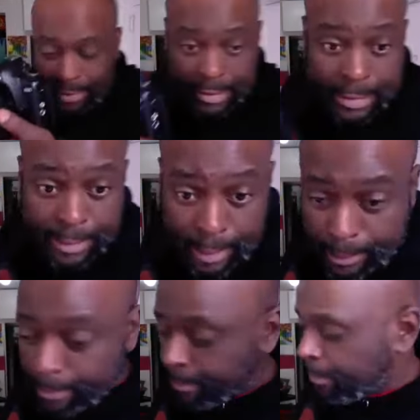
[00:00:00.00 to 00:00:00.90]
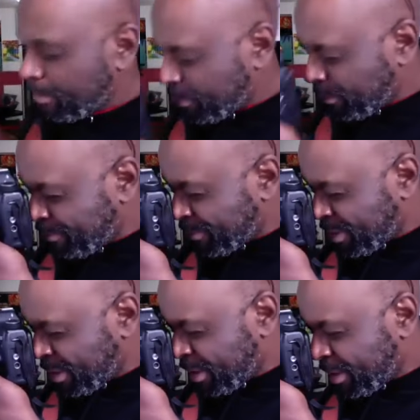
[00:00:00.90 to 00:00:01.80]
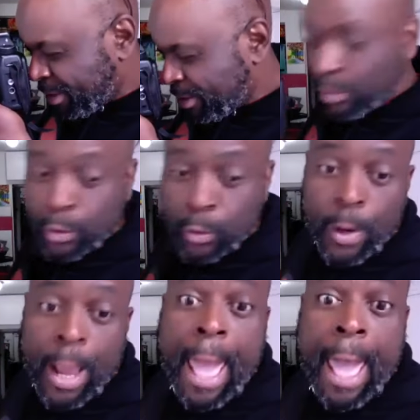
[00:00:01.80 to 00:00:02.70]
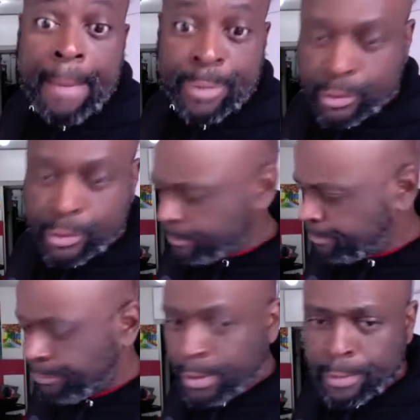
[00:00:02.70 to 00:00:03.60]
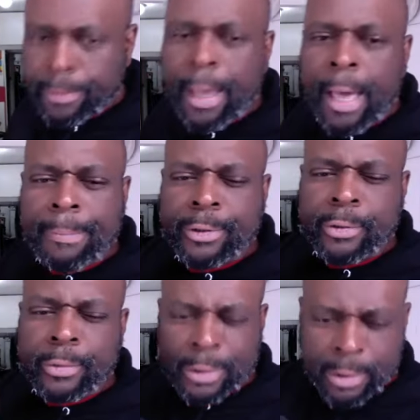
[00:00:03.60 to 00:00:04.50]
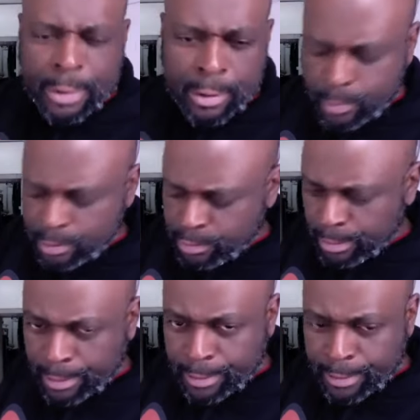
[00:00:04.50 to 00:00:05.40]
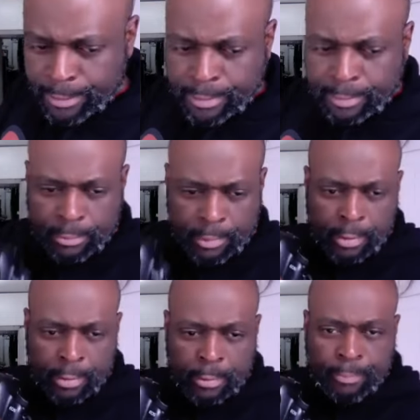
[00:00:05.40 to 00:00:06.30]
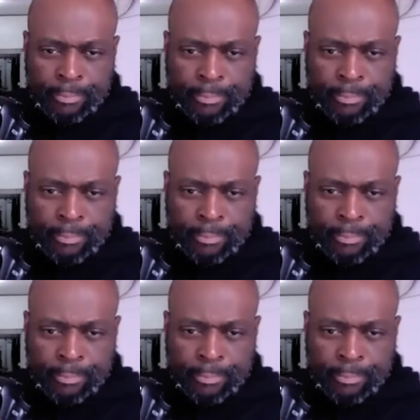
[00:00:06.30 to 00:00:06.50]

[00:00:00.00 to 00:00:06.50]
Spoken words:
the second number is your aperture. Your aperture is dealing with your lens. Your